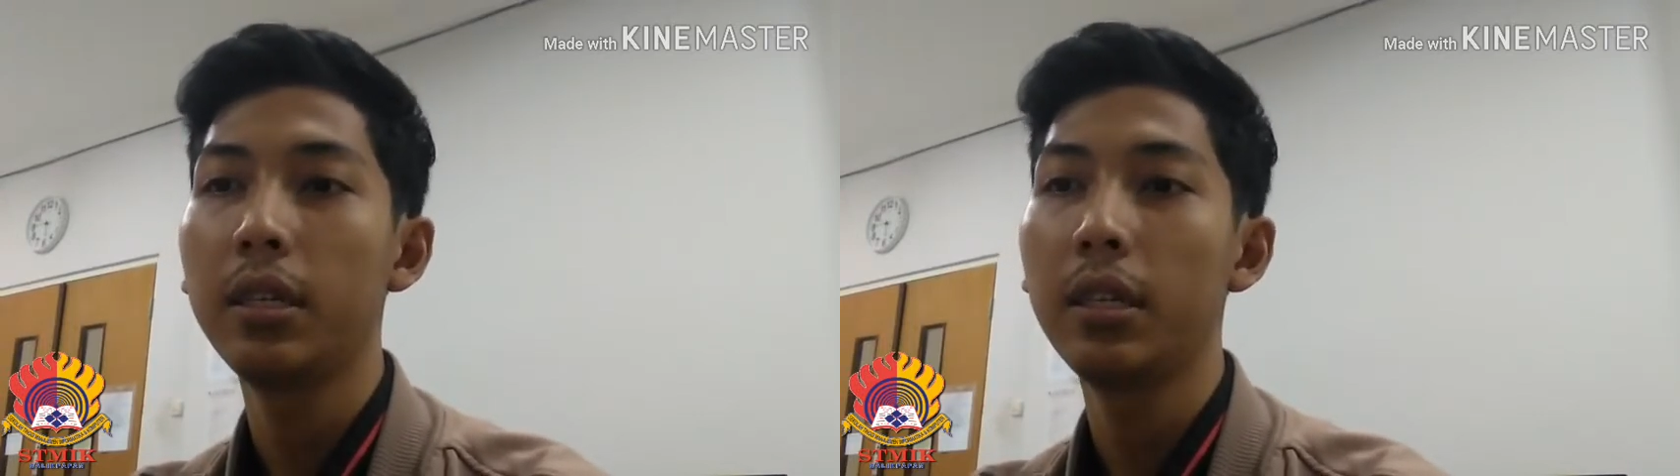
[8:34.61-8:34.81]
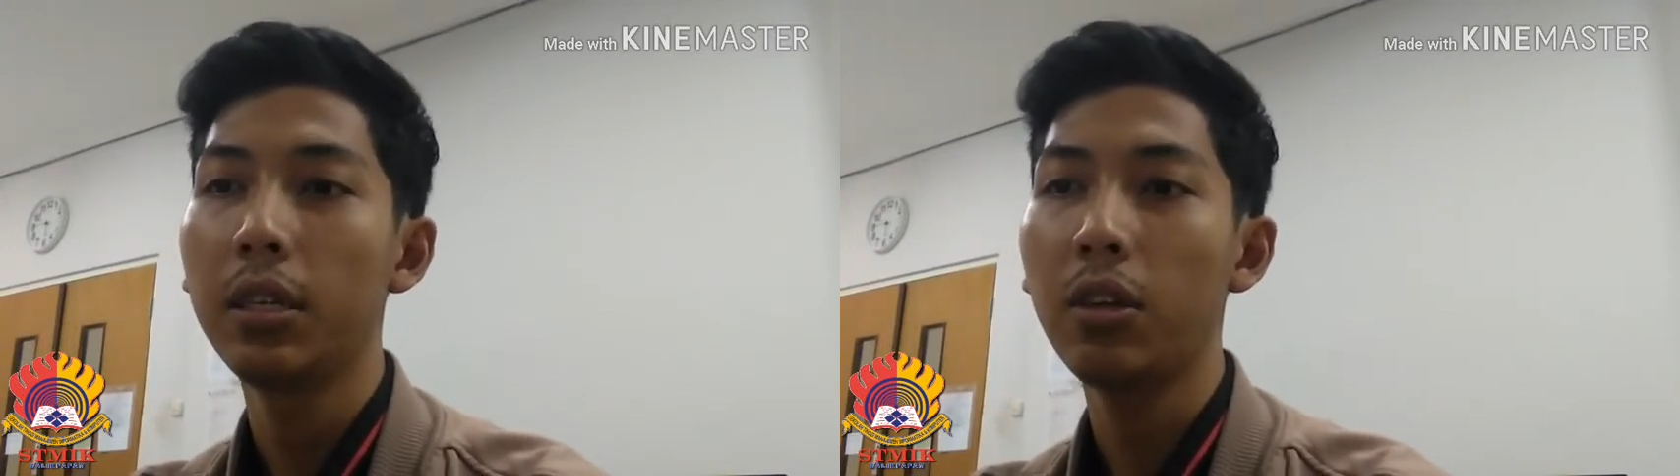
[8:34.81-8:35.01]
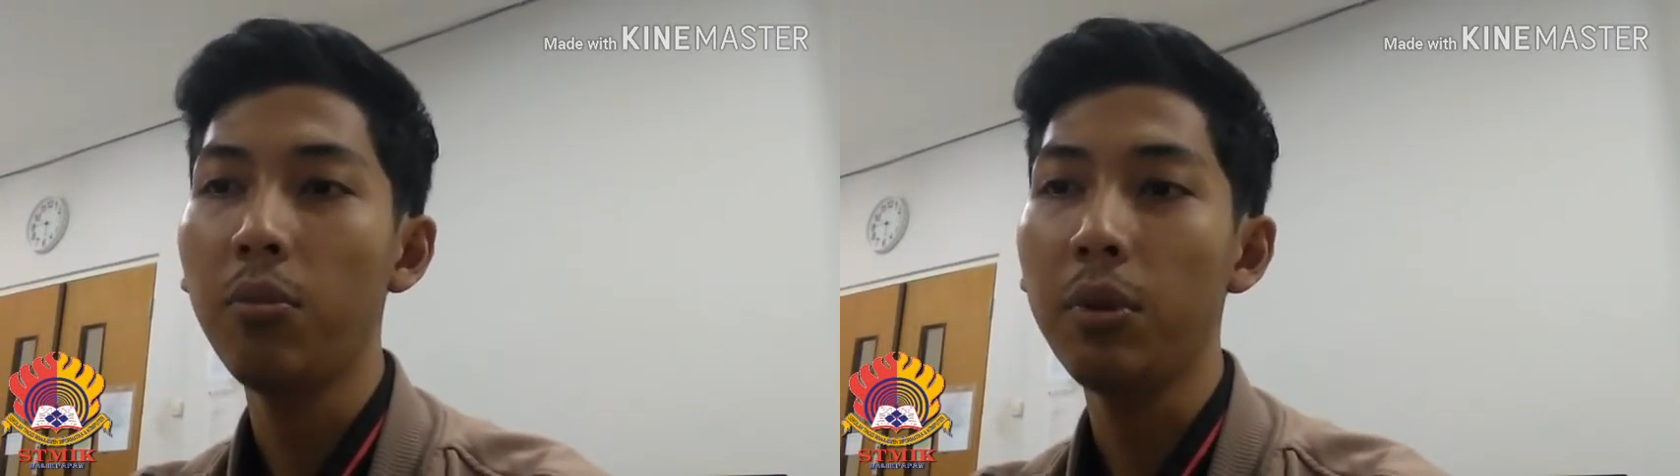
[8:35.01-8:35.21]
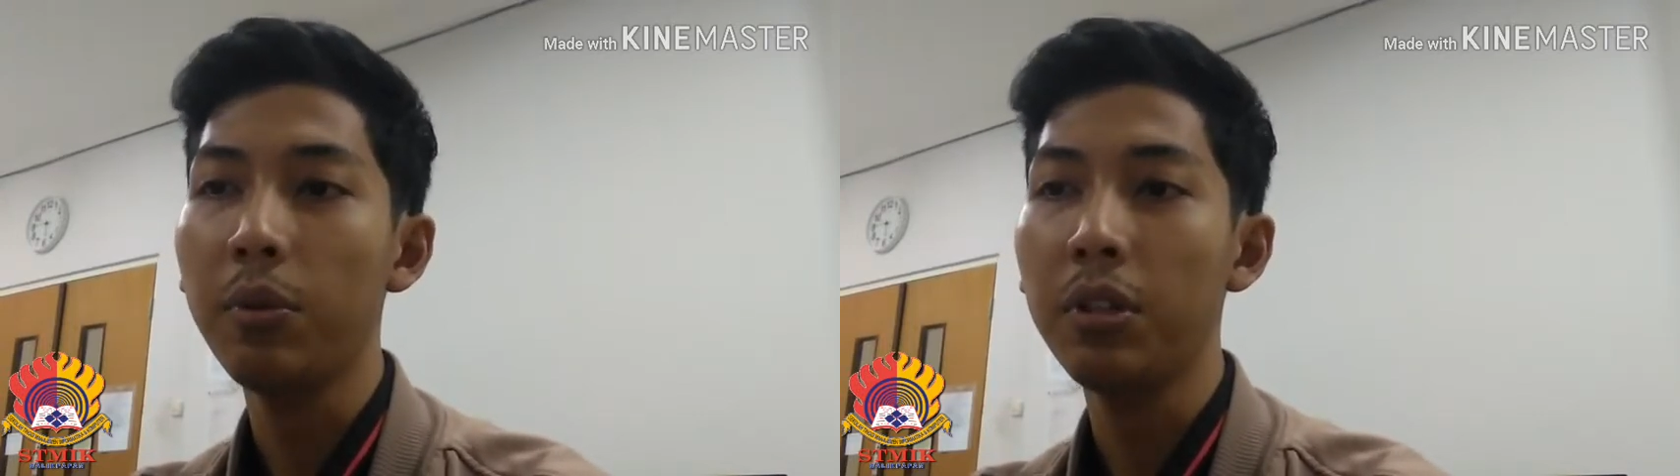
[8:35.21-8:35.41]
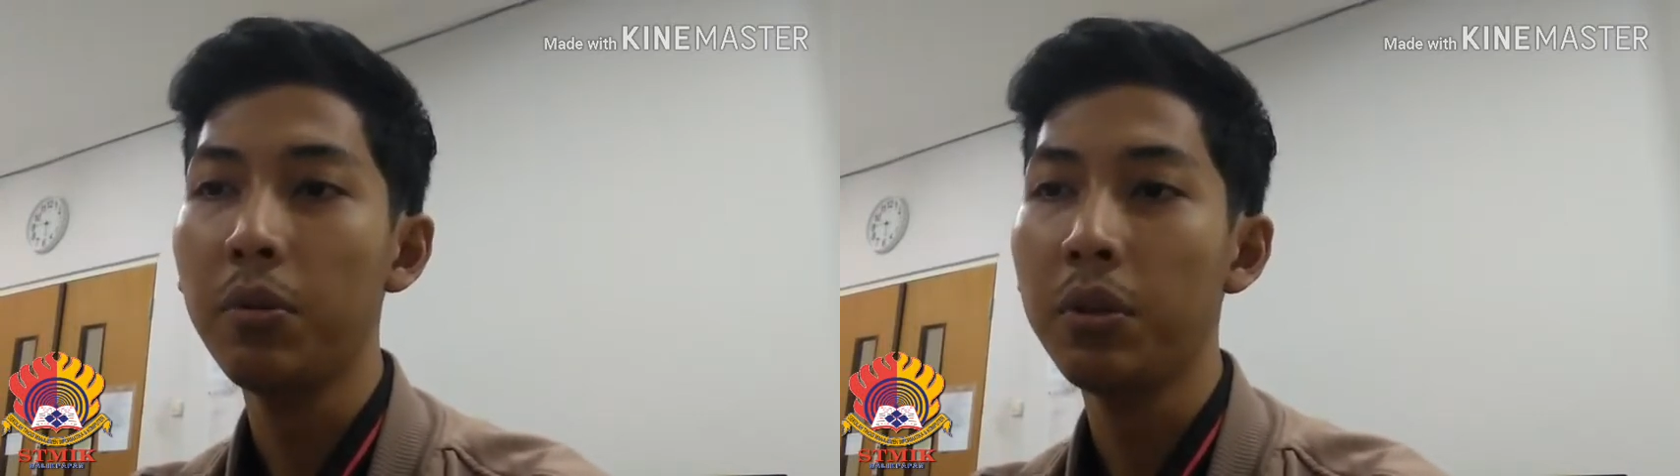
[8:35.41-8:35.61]
The
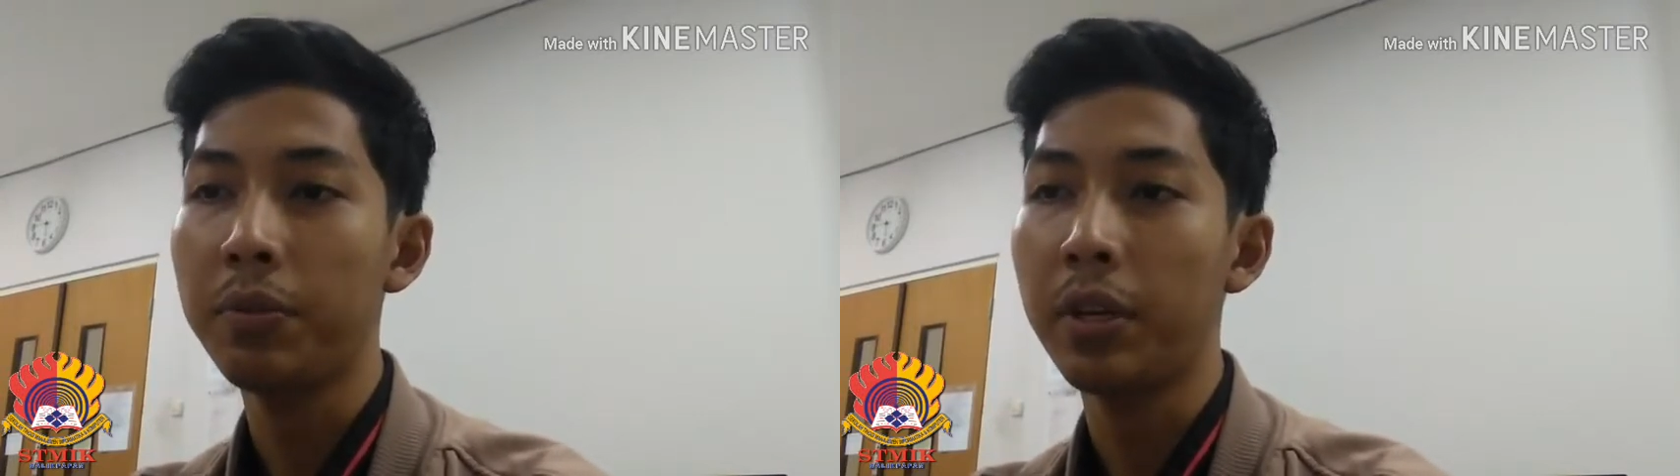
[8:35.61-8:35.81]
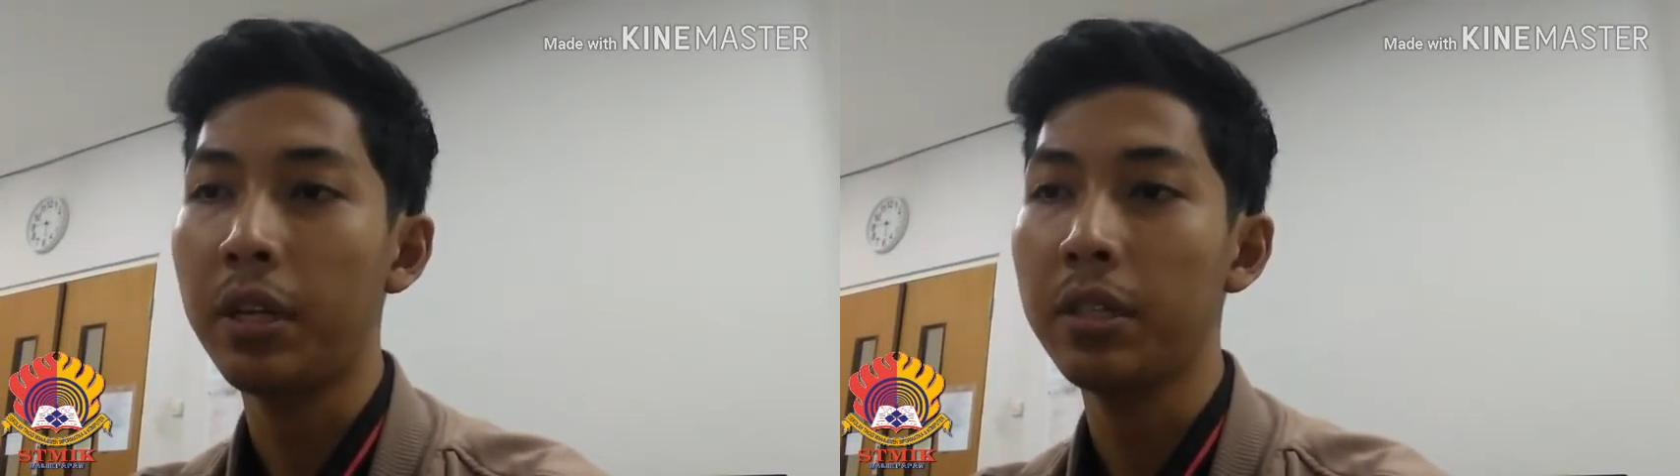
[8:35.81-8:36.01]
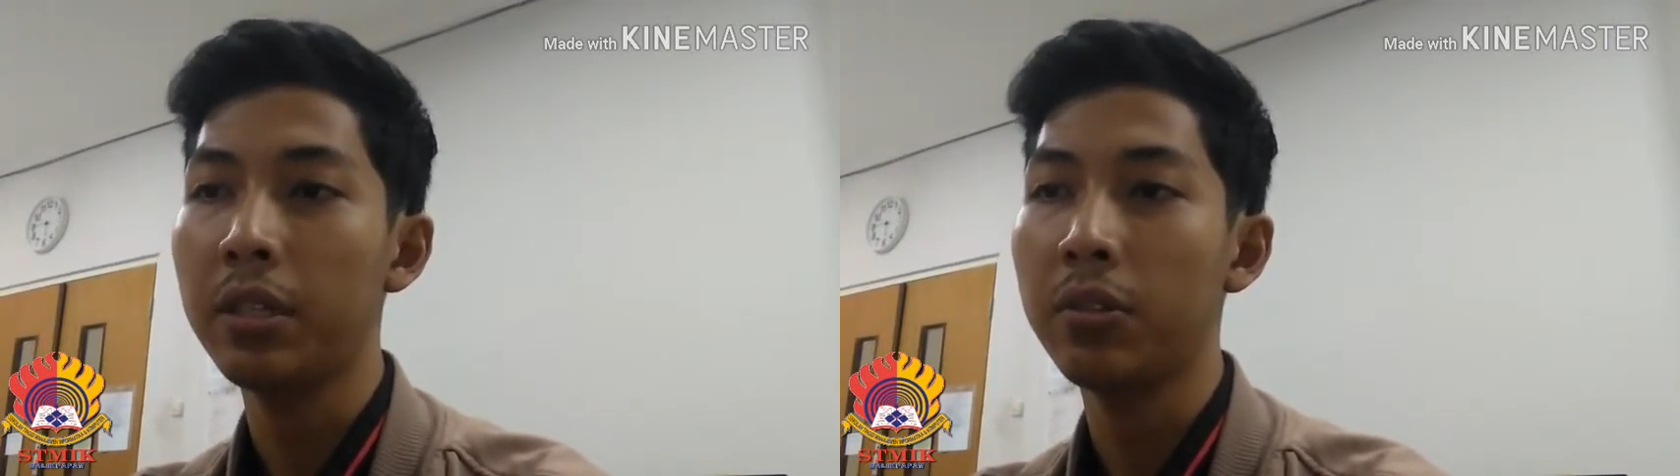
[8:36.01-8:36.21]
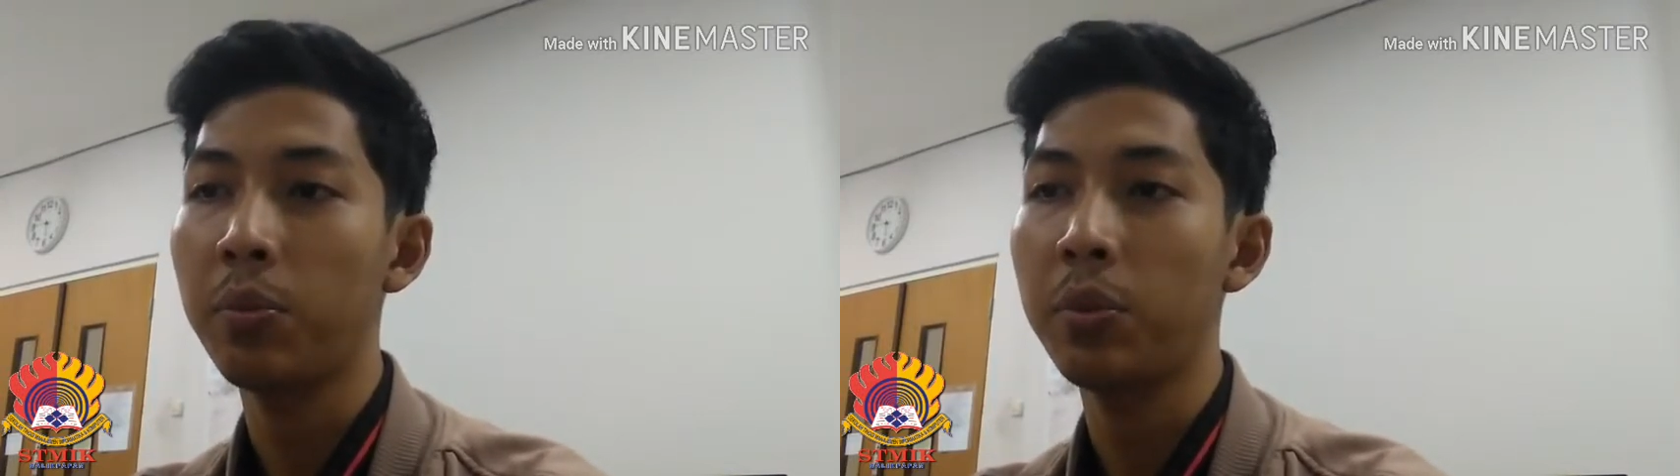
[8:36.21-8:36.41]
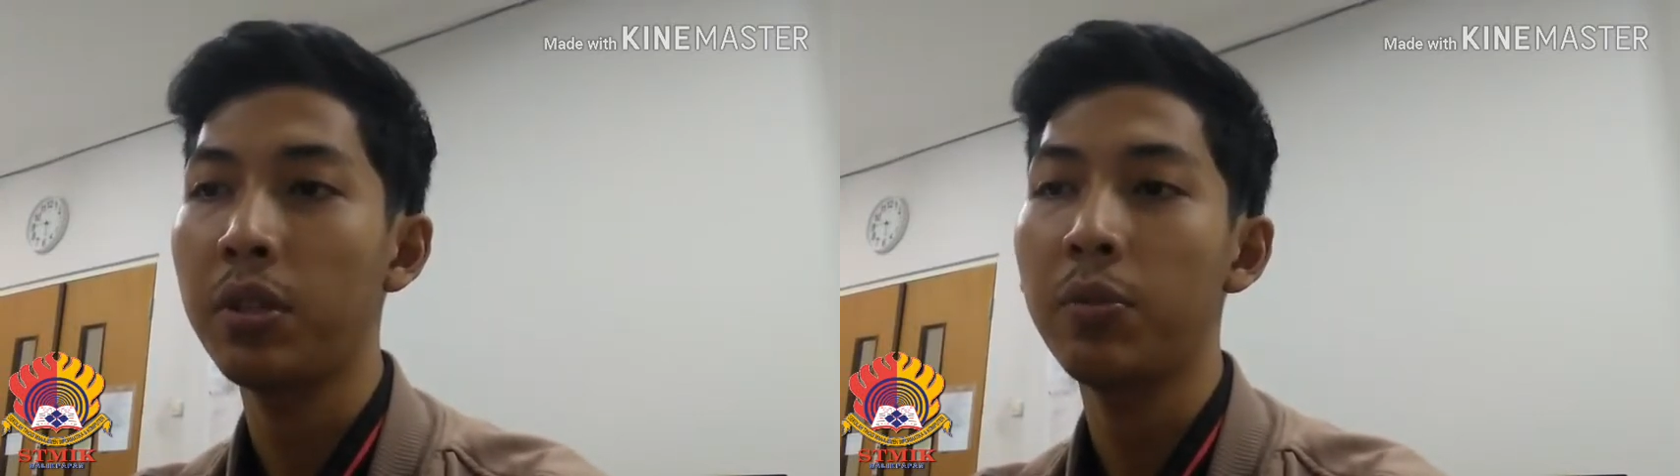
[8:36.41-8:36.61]
Compaq portable was 500
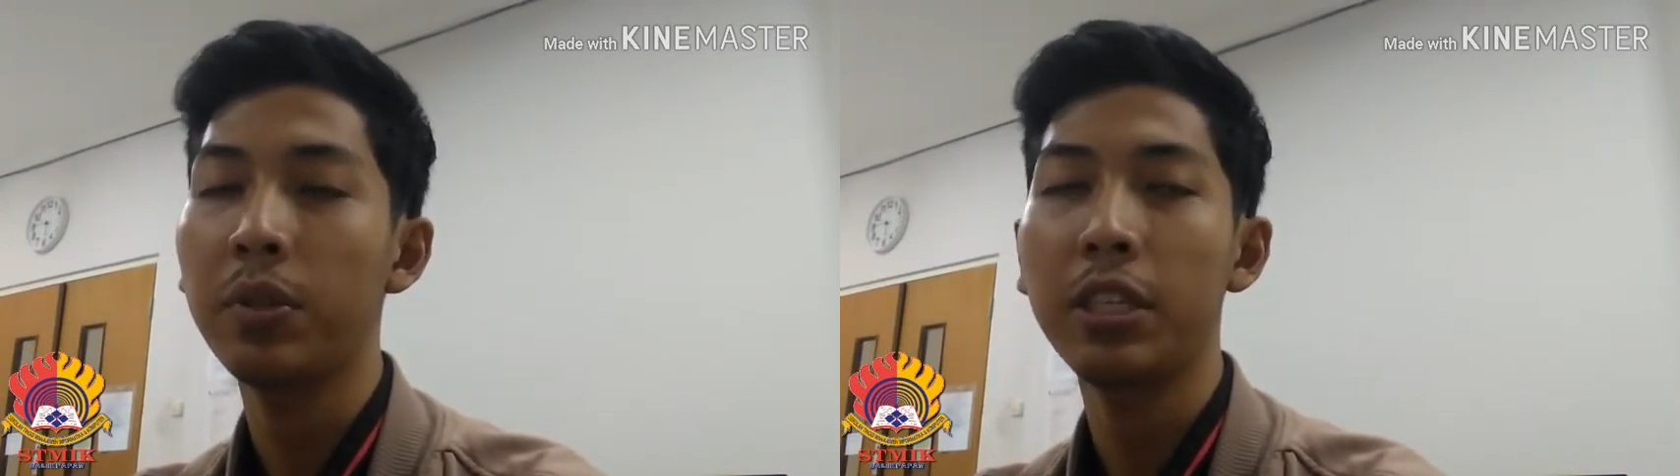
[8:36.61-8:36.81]
computer